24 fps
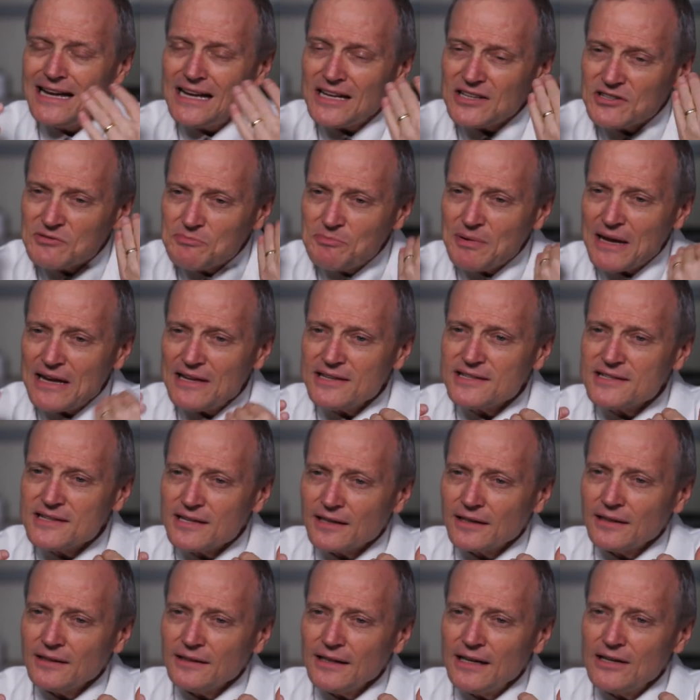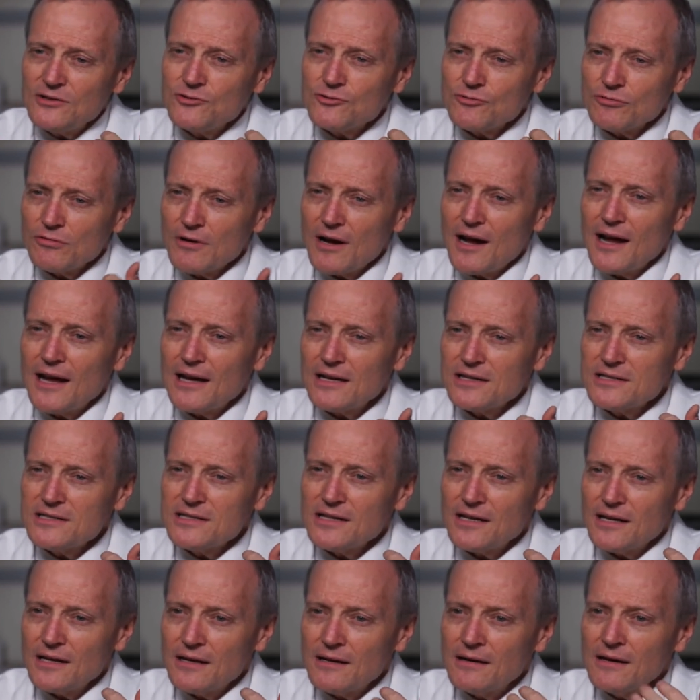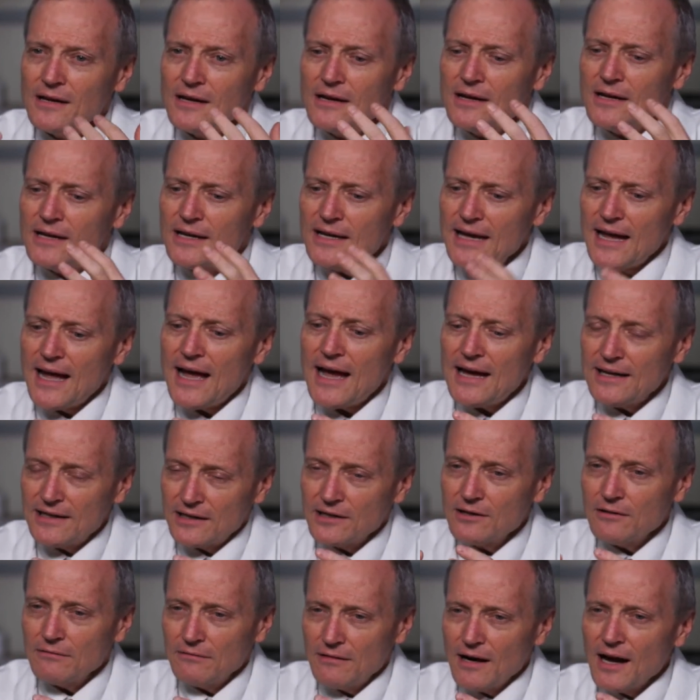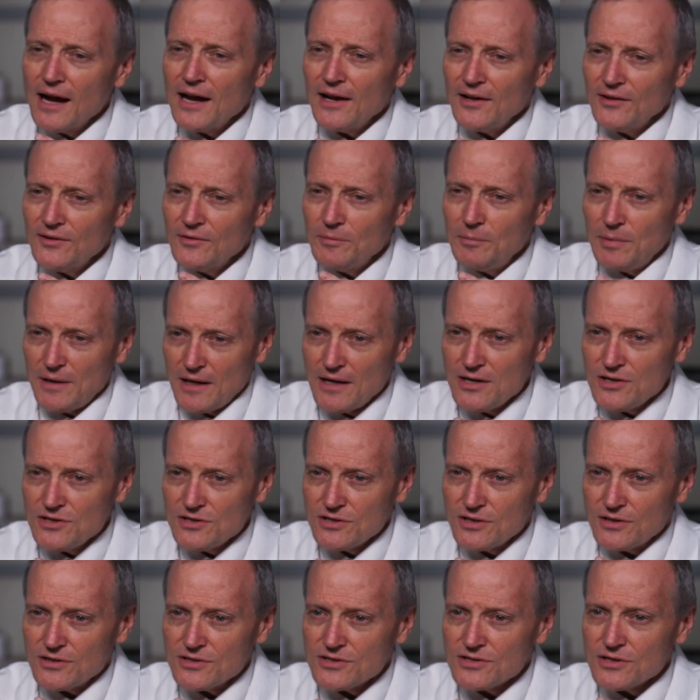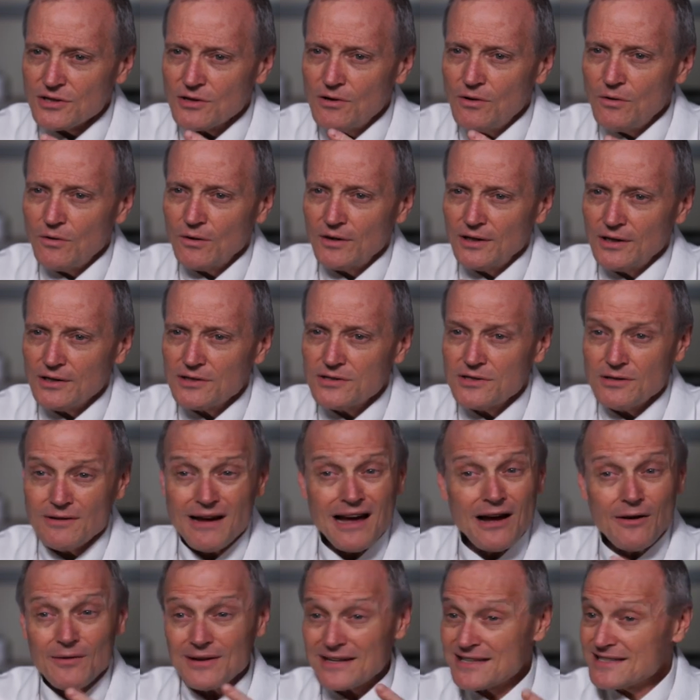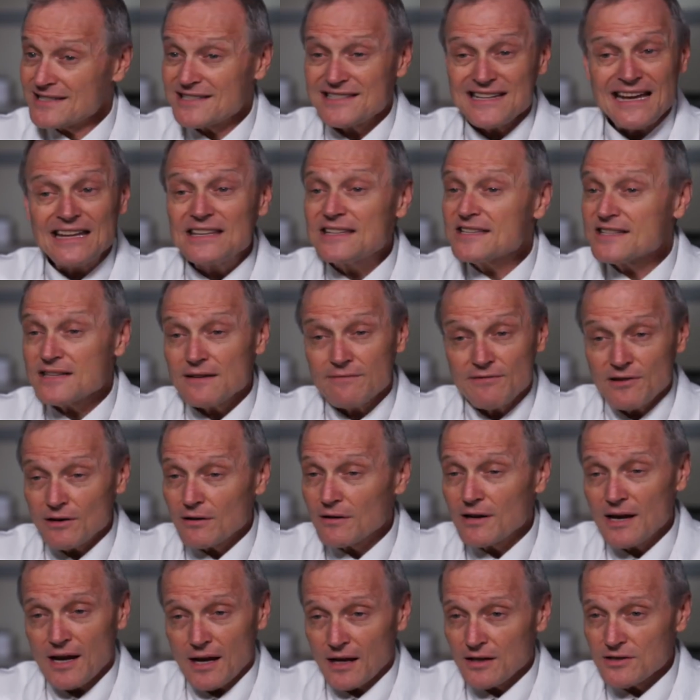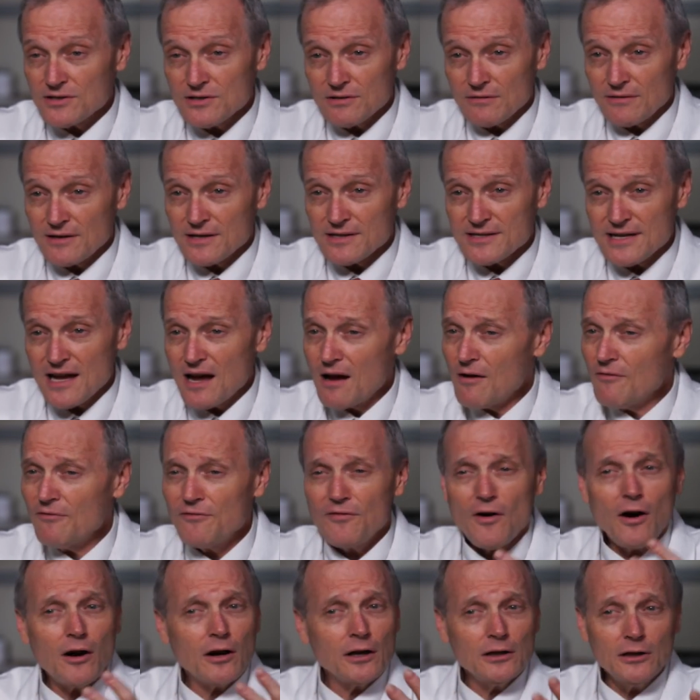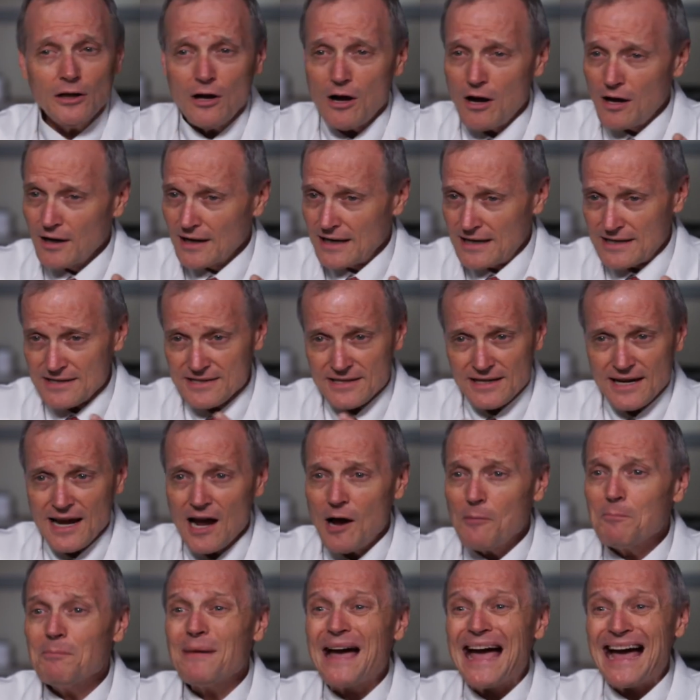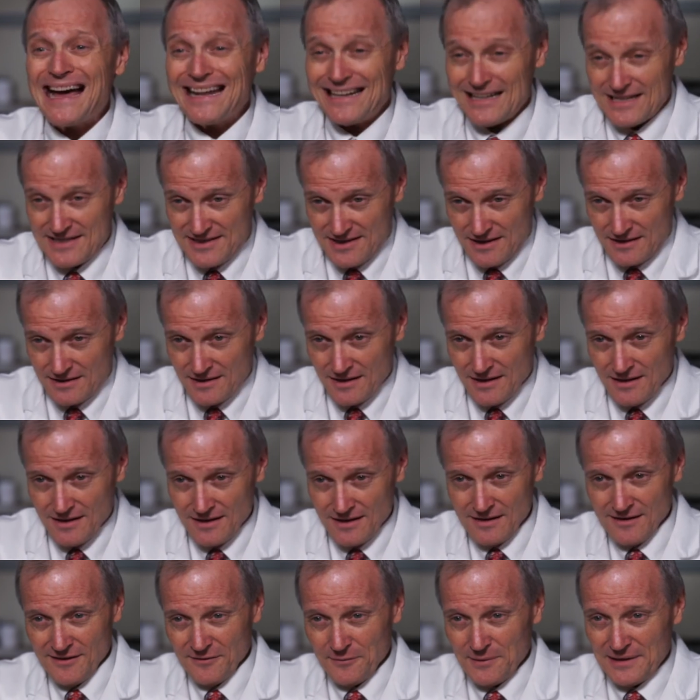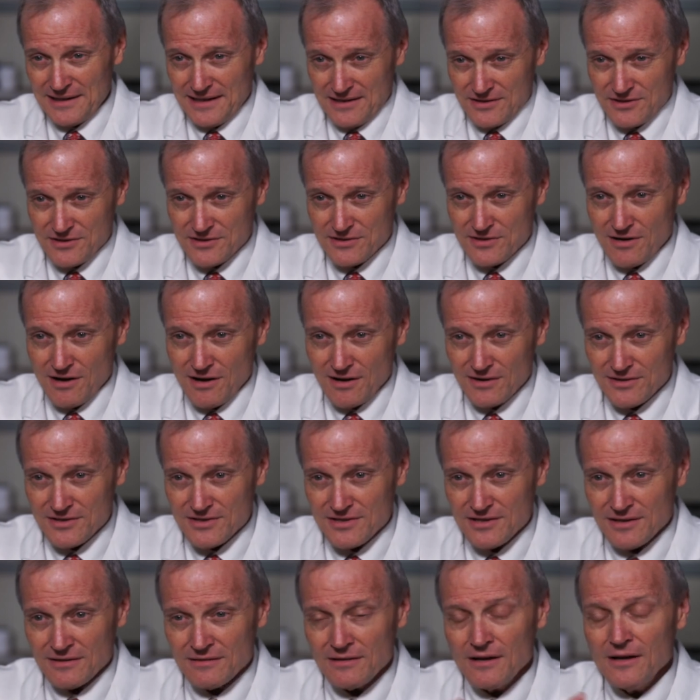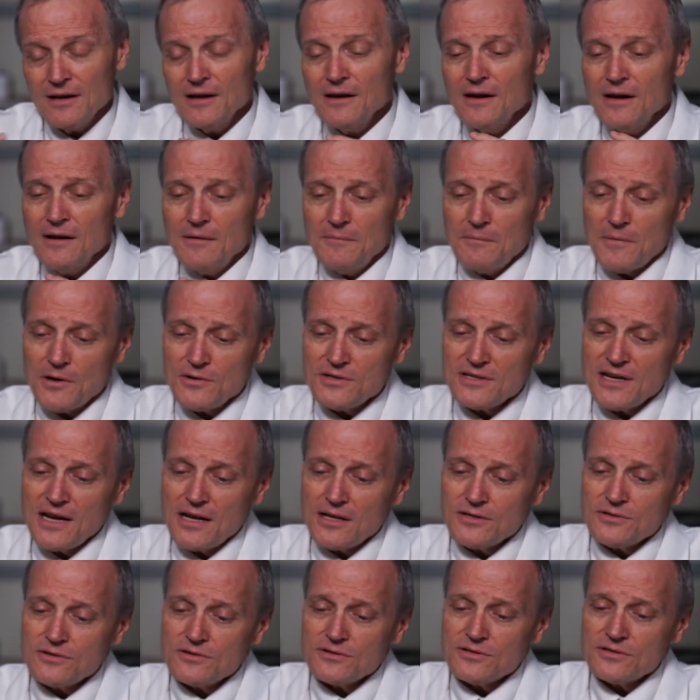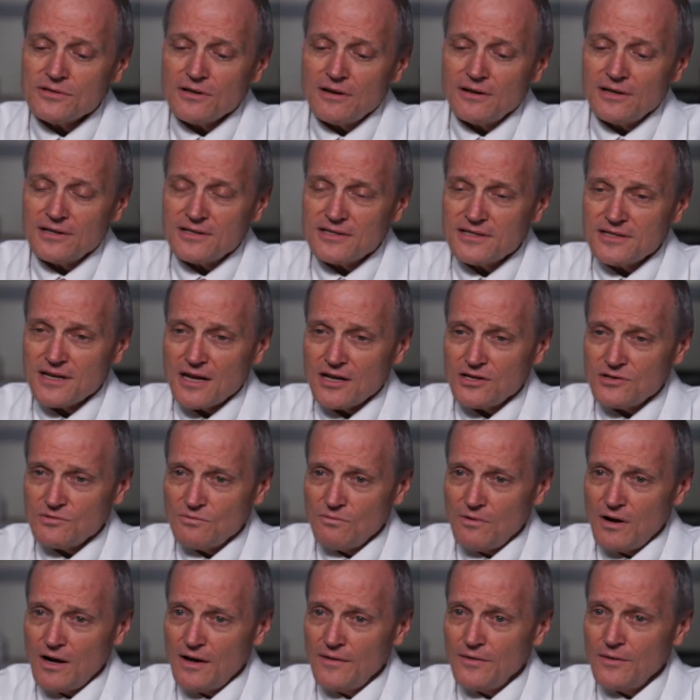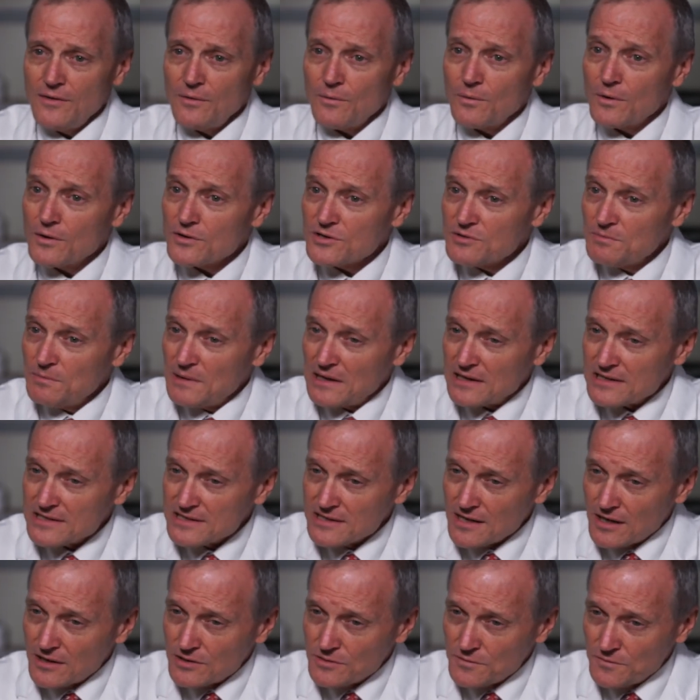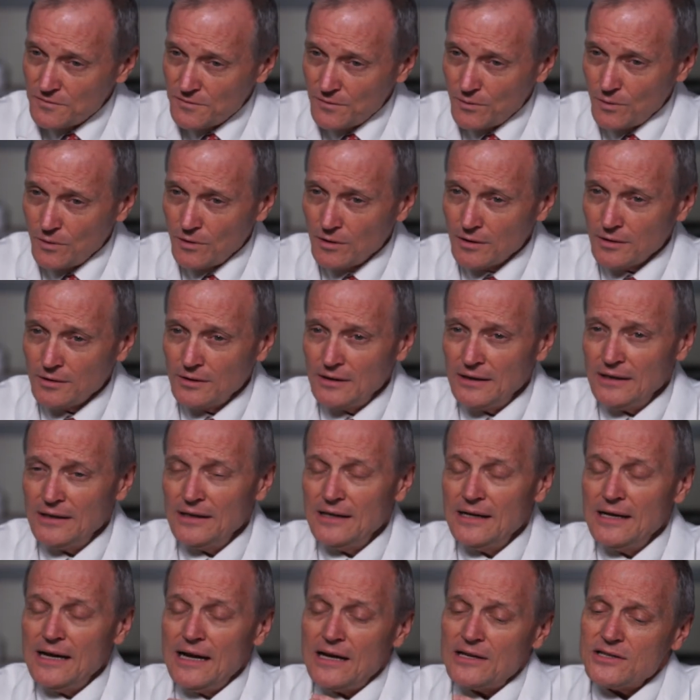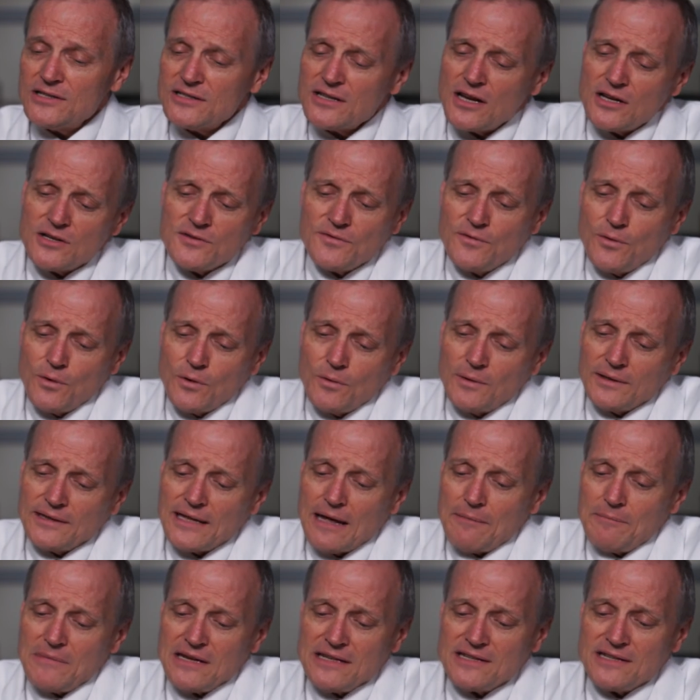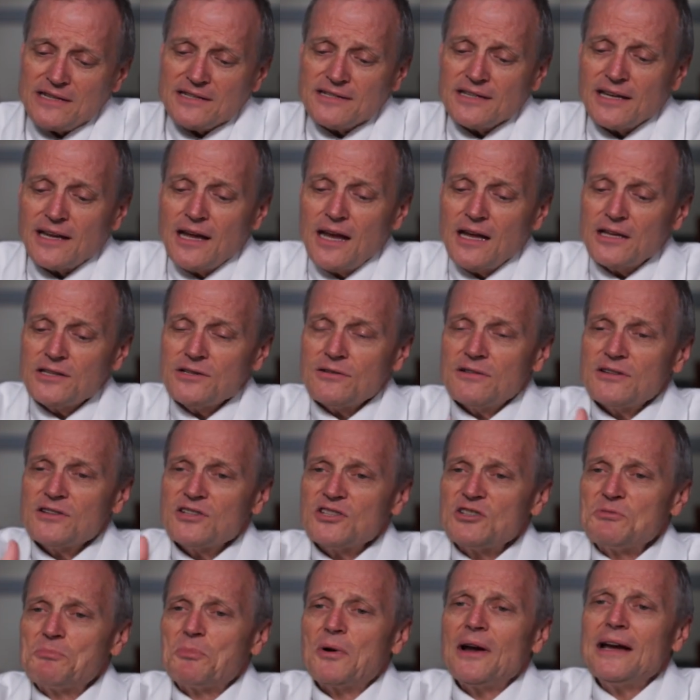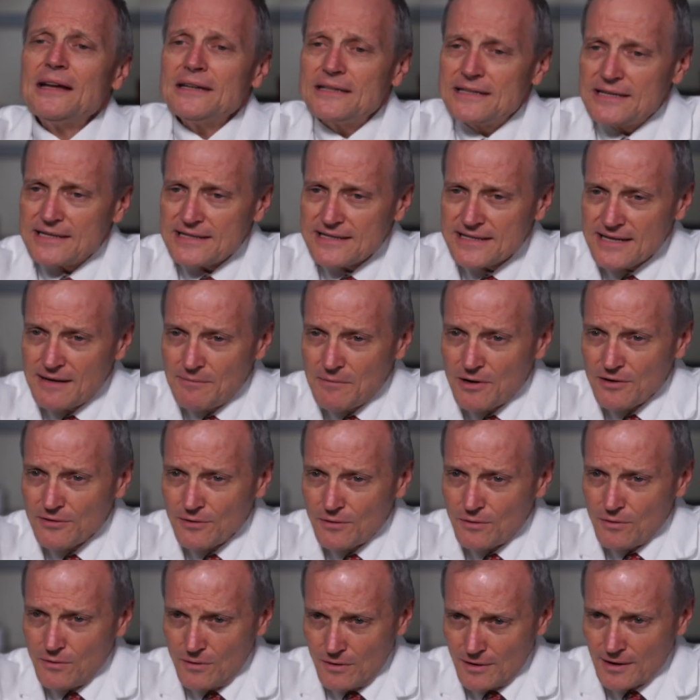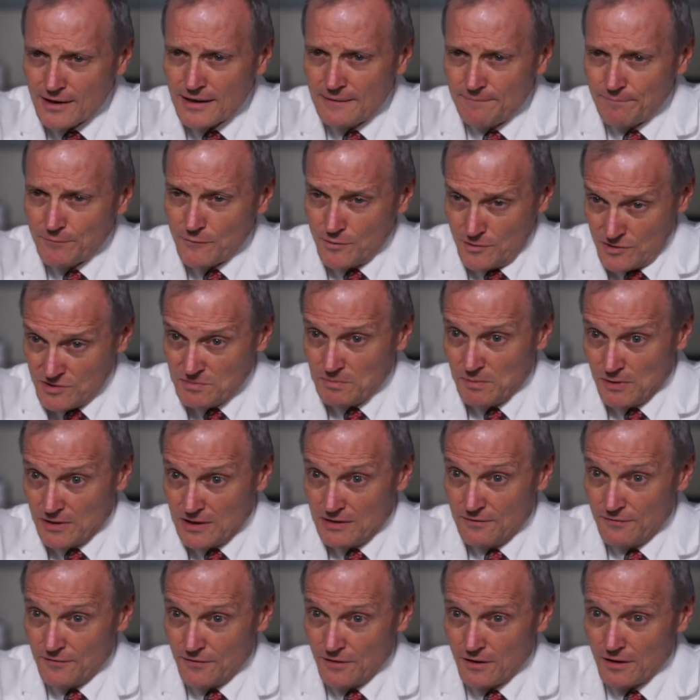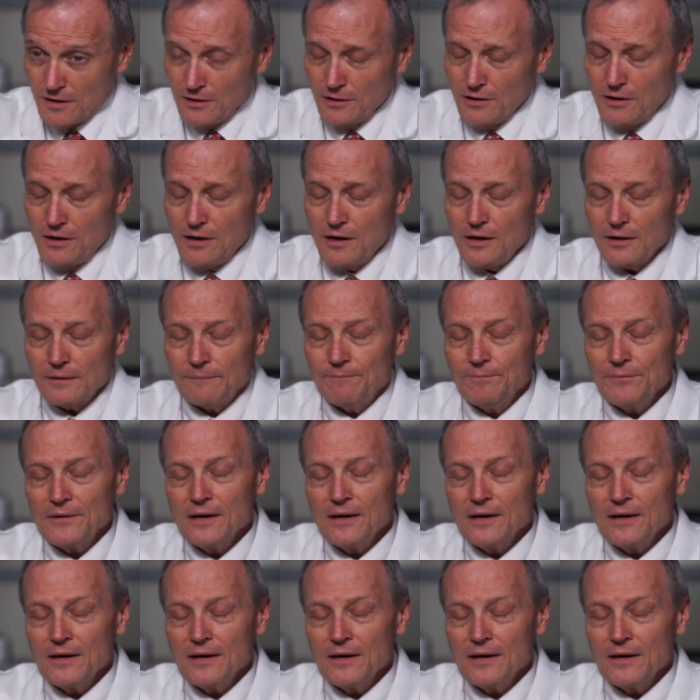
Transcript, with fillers: It's basically trying to categorize patients according to how extensive their cancer is. How far along is it? How bad is it when it starts? And most cancers start at stage one, the worst being stage four. In stage four, what that means is the cancer has spread to some other organ, or it's pretty far along.